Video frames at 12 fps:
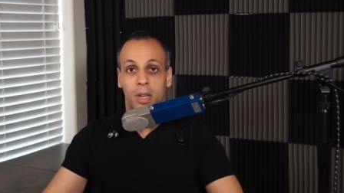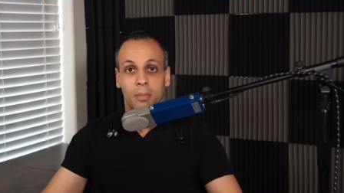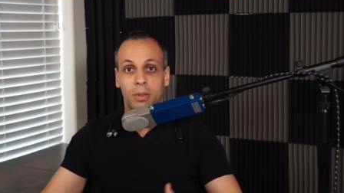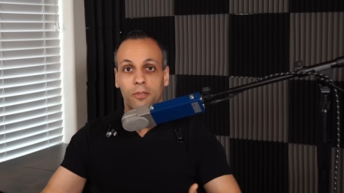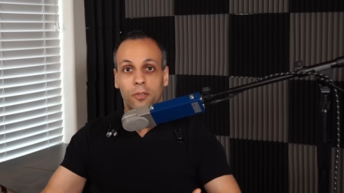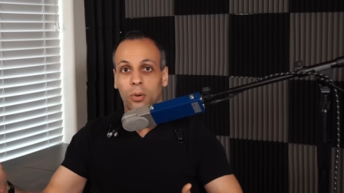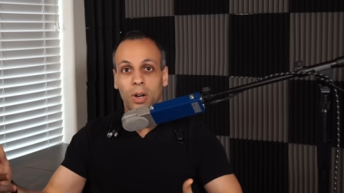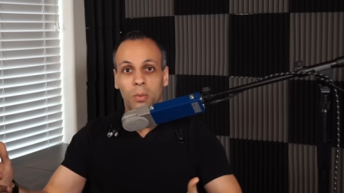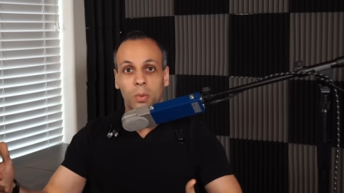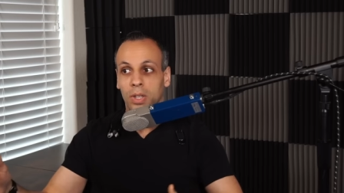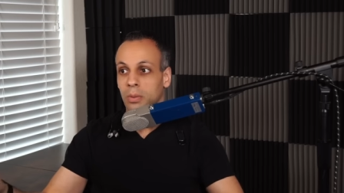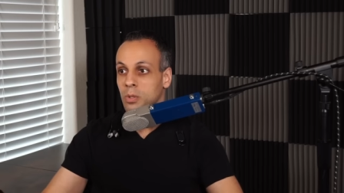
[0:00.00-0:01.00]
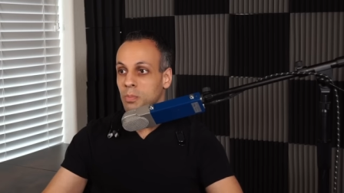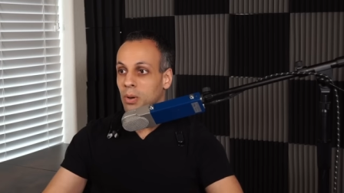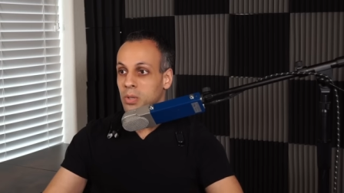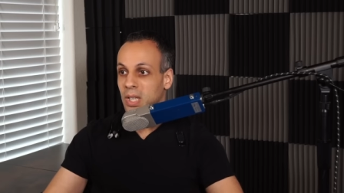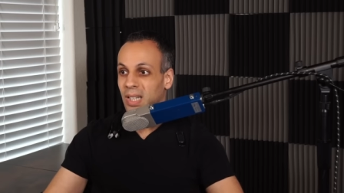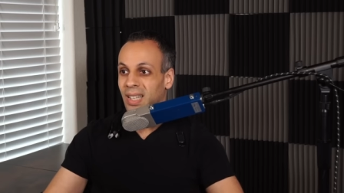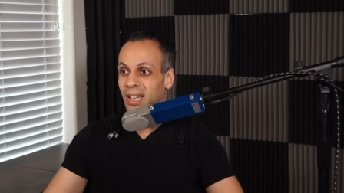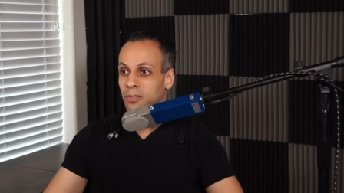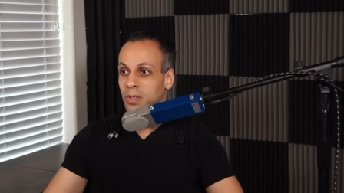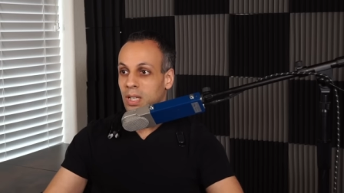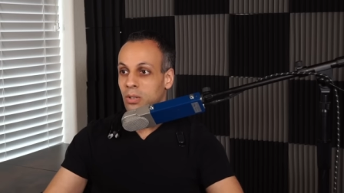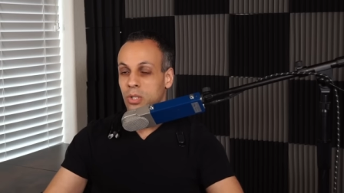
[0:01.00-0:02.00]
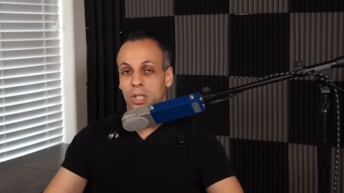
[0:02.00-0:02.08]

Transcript: before I really was posting a lot of videos